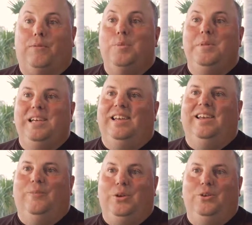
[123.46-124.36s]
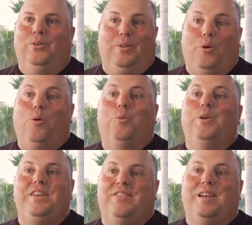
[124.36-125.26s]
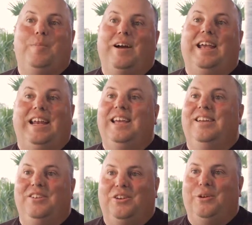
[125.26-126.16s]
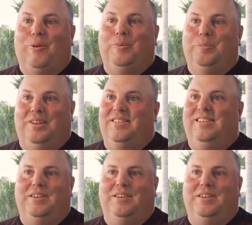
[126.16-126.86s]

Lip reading: For me, the whole reason about getting into your own business,